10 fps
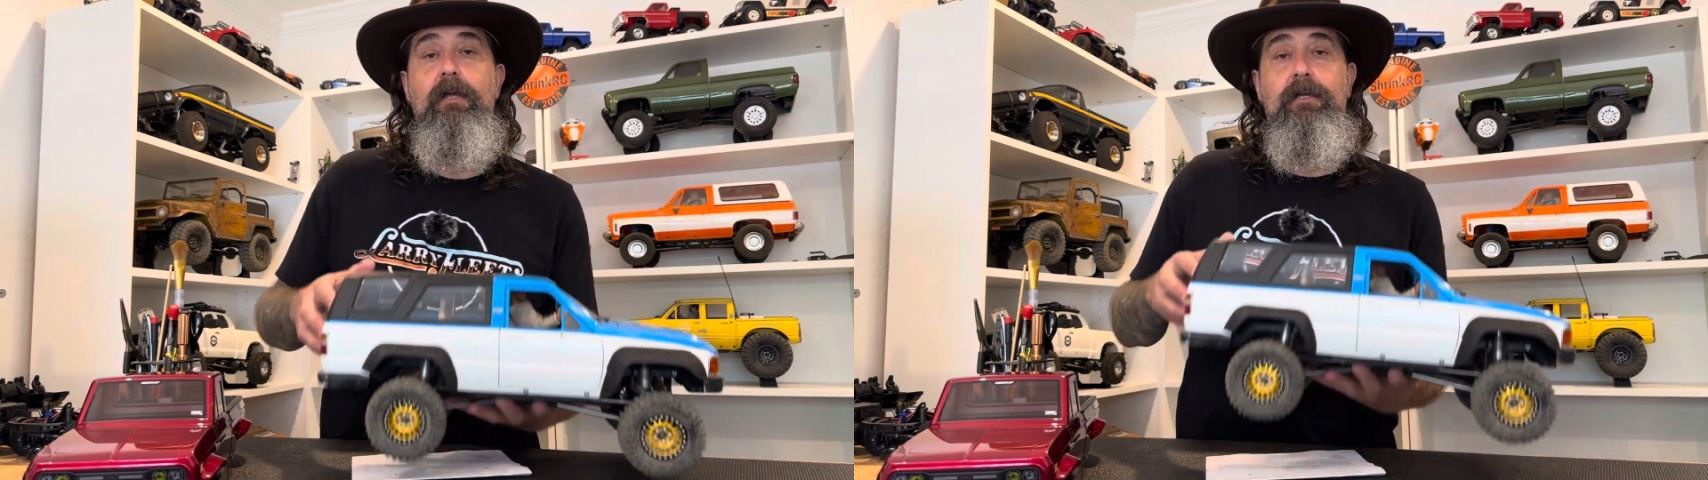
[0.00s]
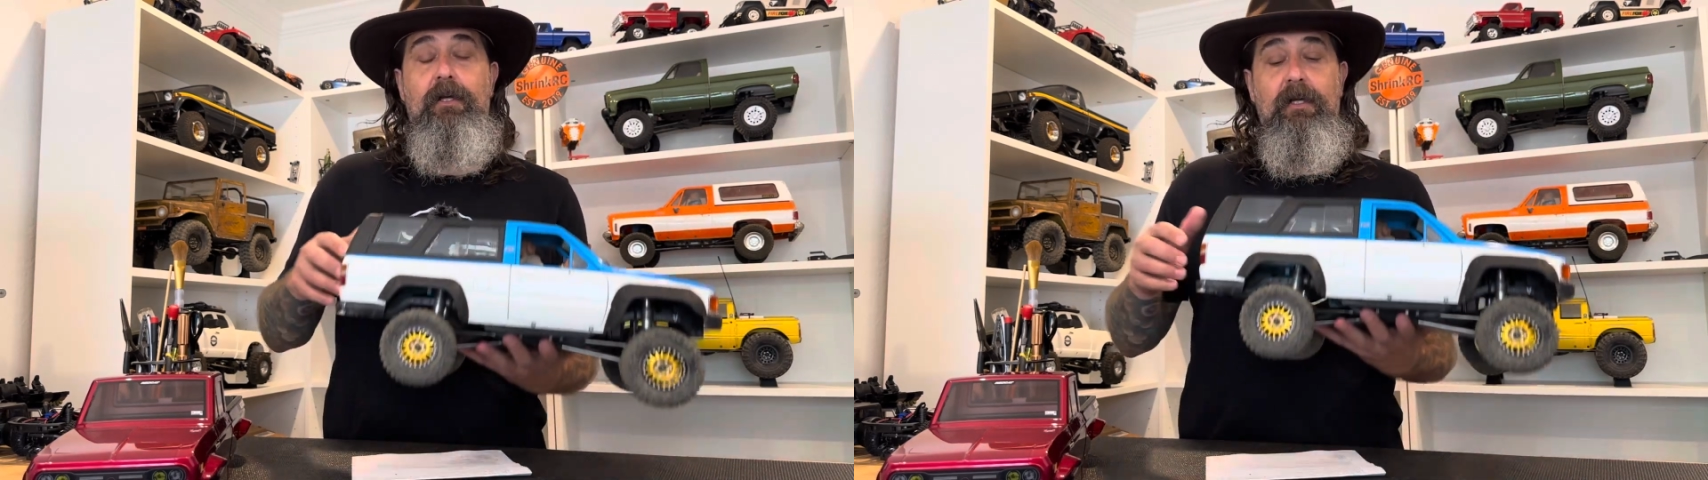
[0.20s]

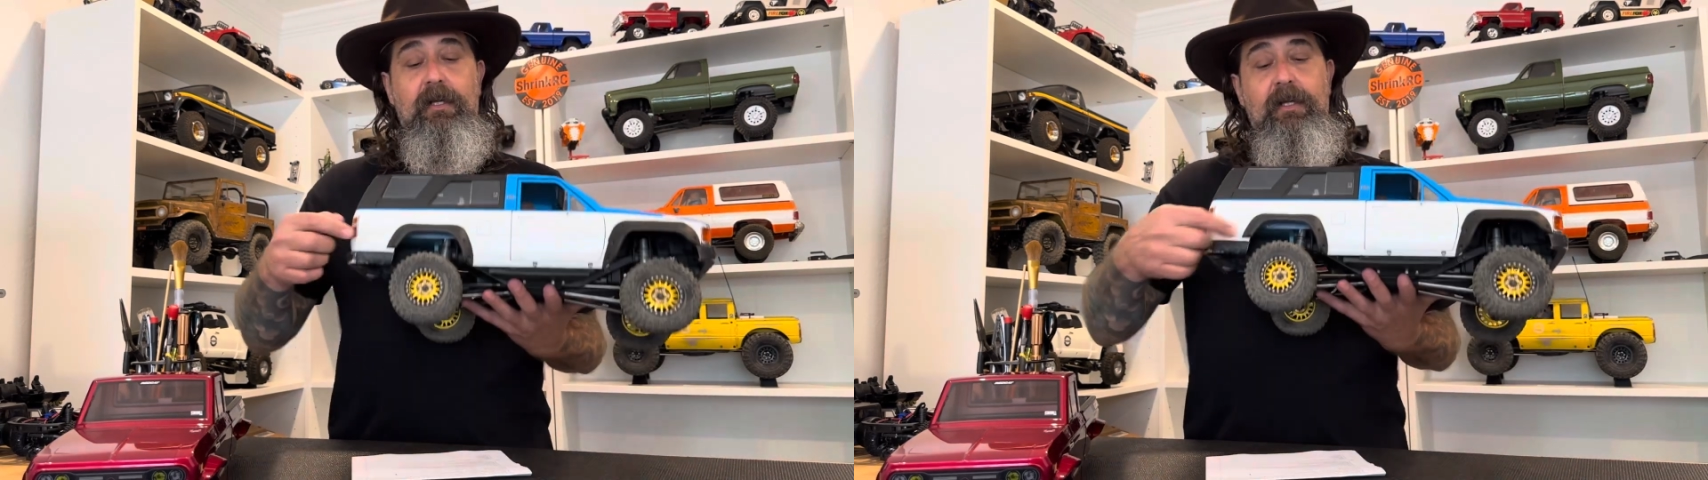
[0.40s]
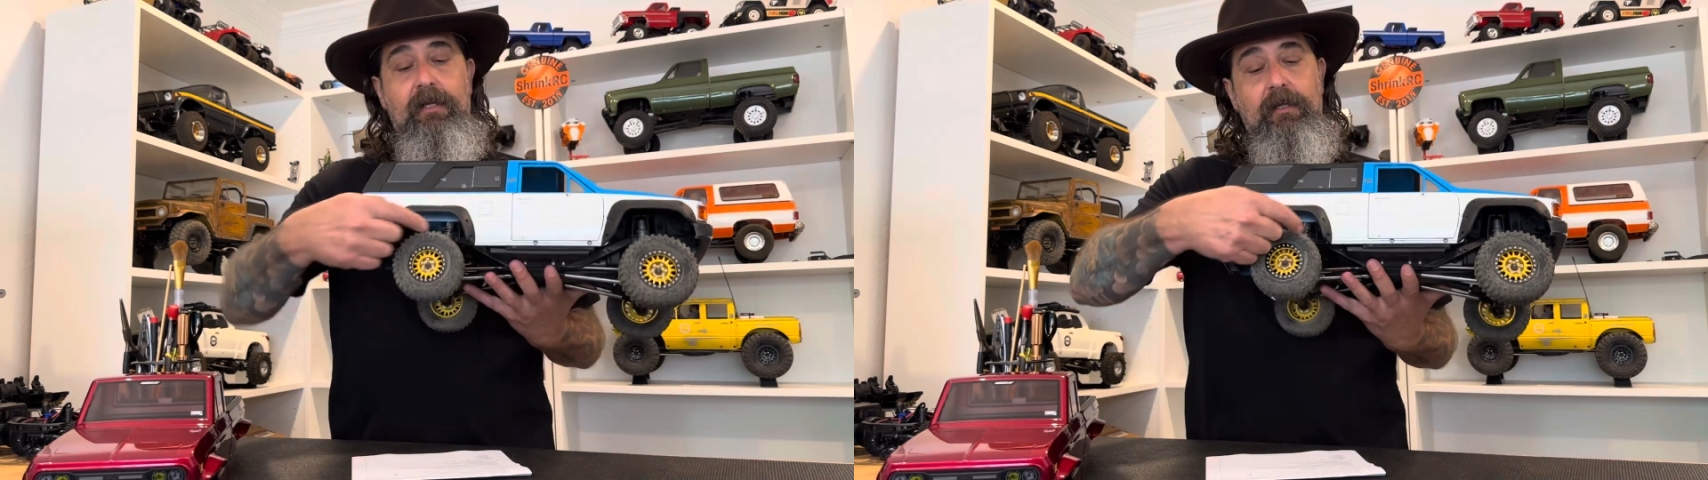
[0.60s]
you're going
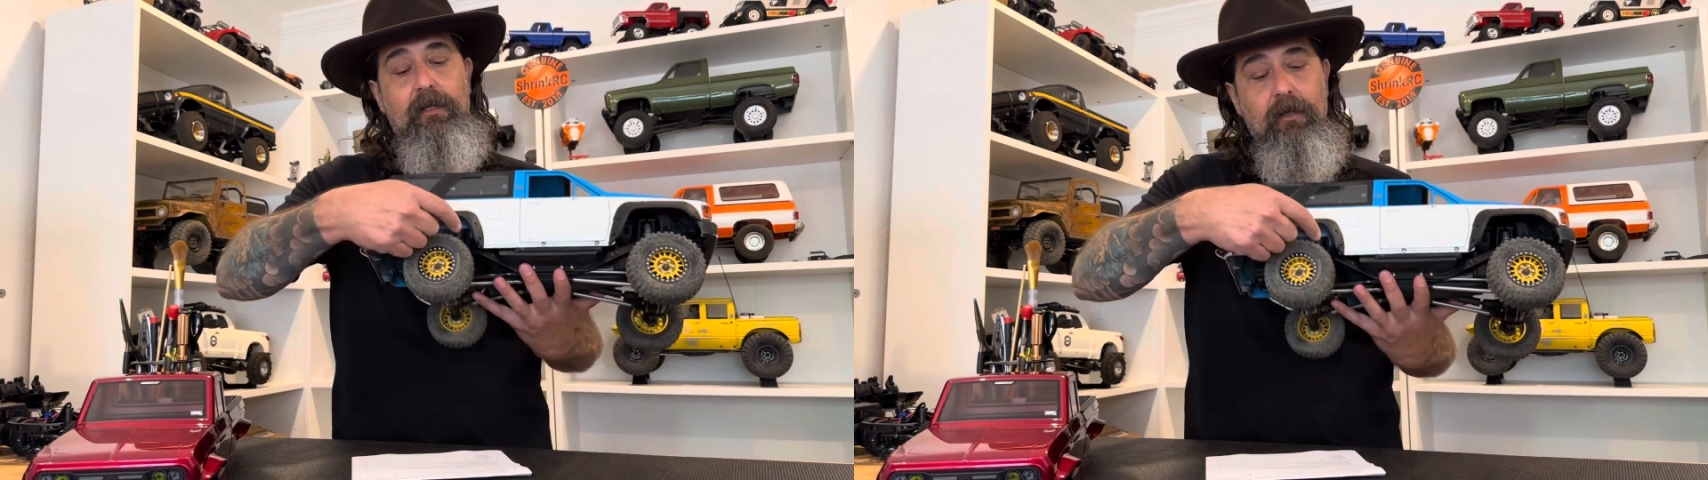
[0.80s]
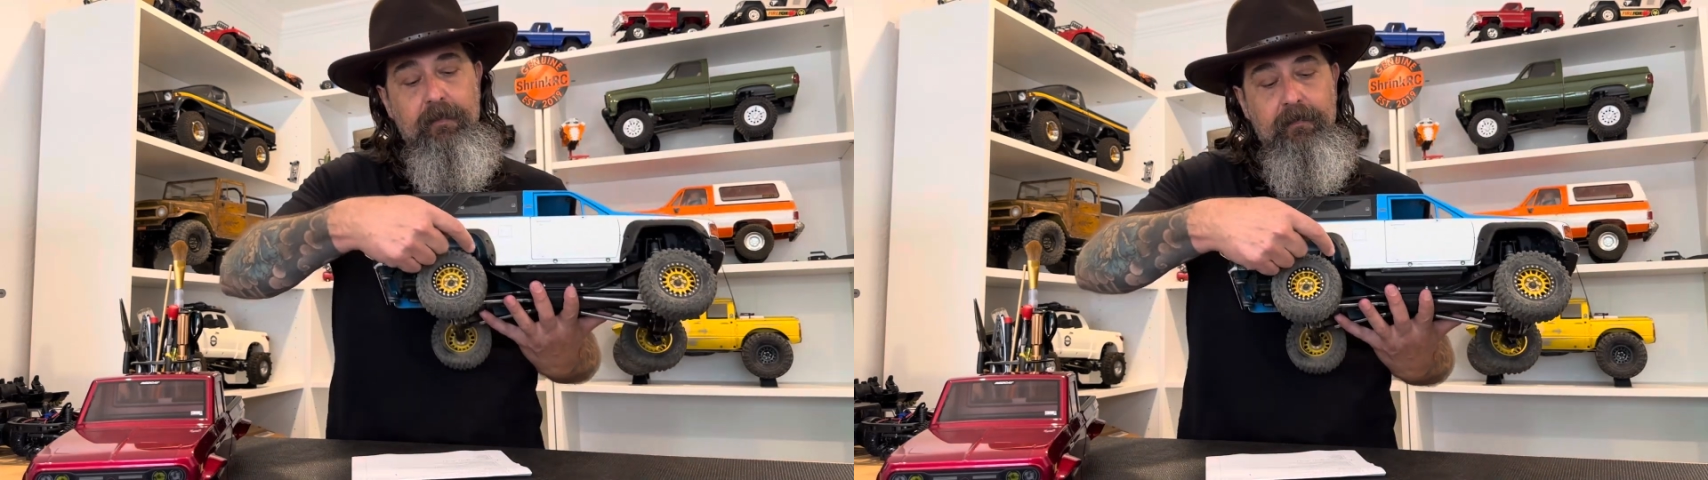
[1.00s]
to need to
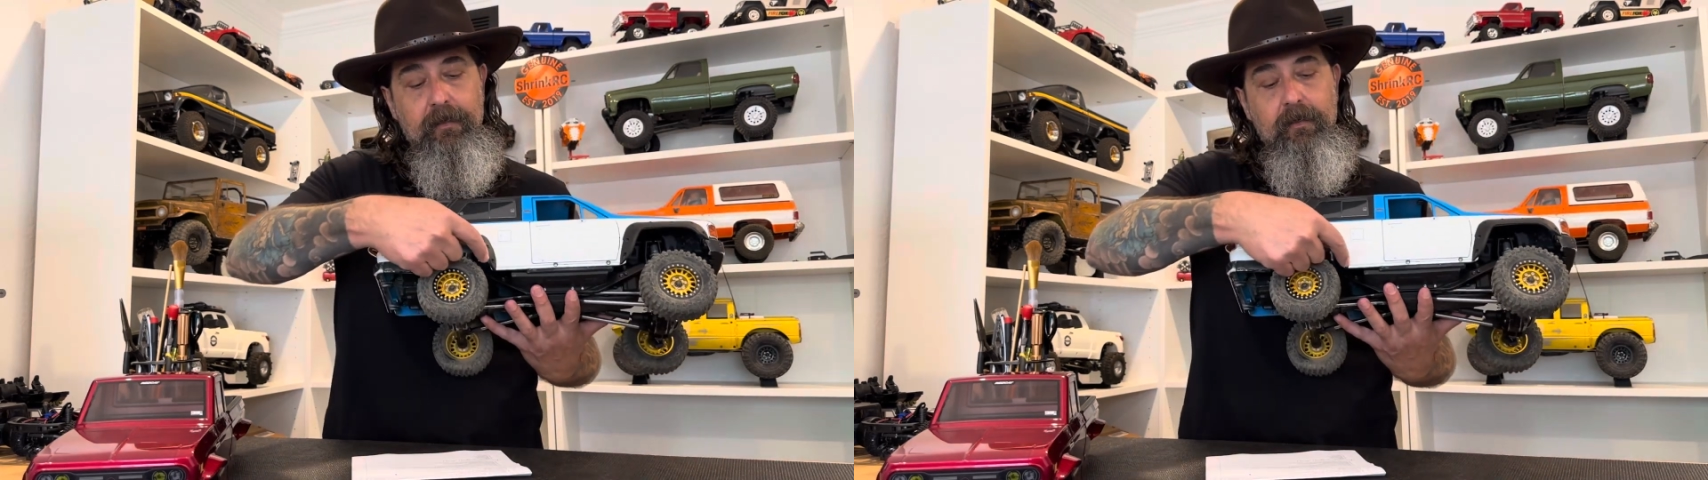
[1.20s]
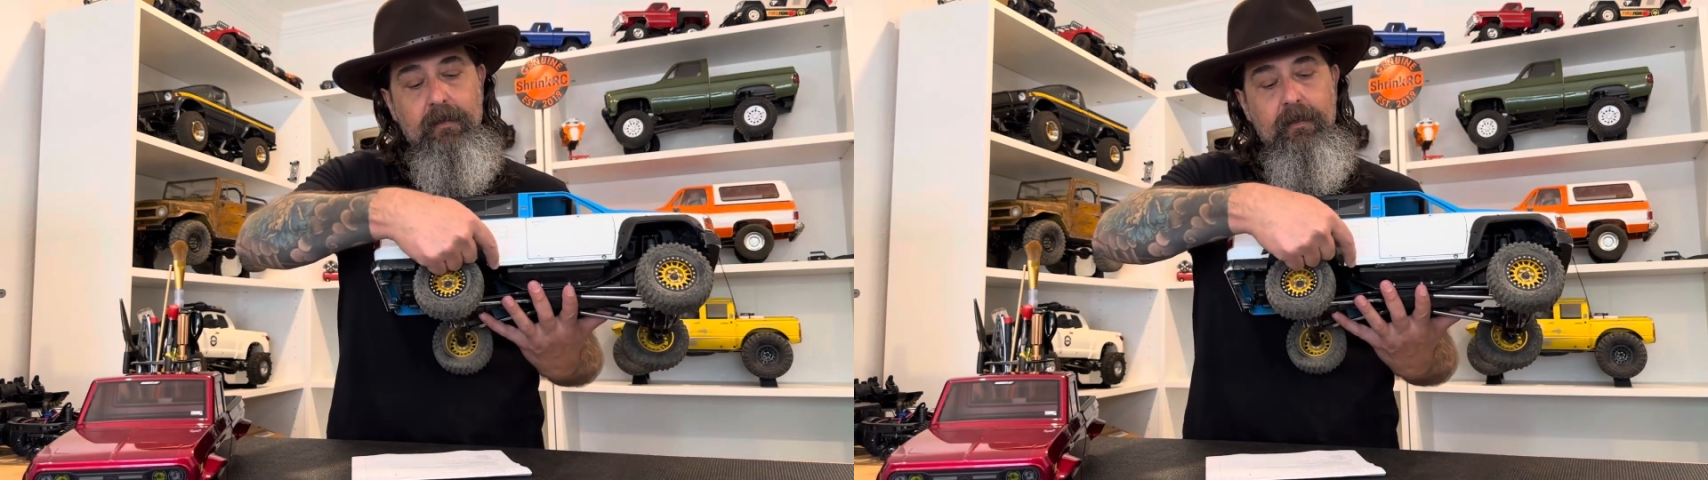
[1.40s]
go
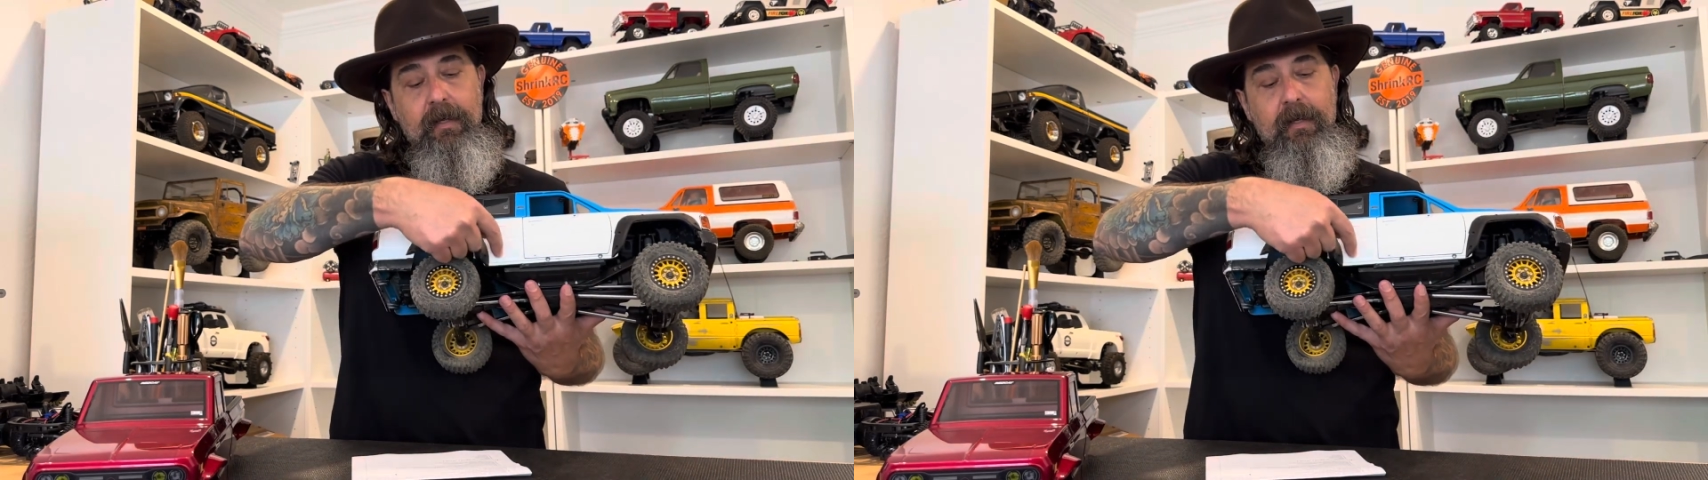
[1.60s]
through